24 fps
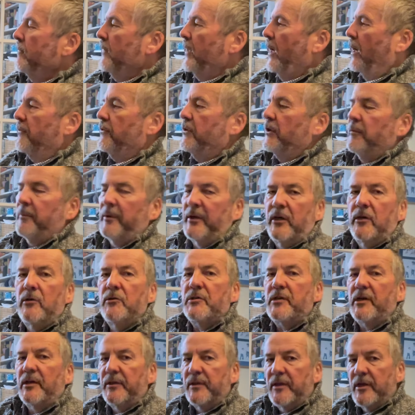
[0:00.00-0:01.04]
I'm going to be
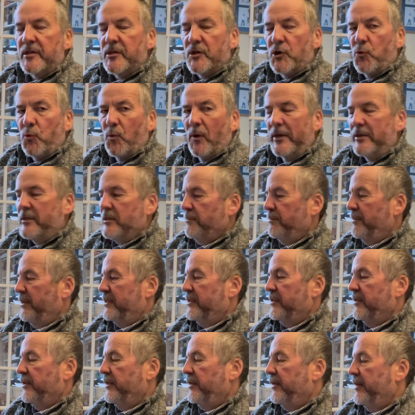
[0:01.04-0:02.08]
using this quite a bit
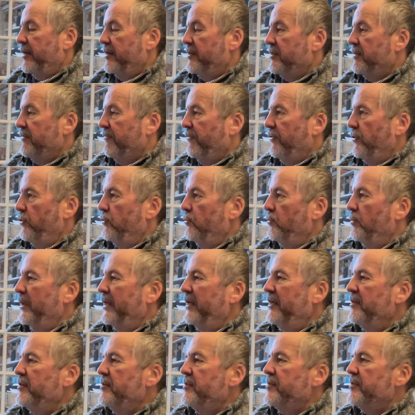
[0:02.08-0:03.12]
in the next few
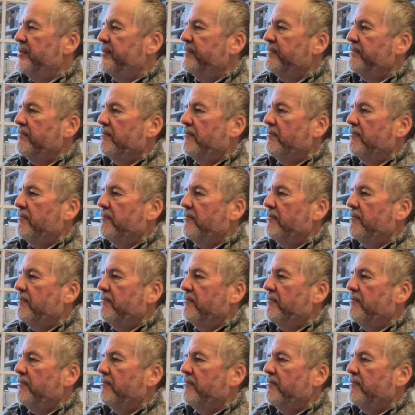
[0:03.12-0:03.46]
weeks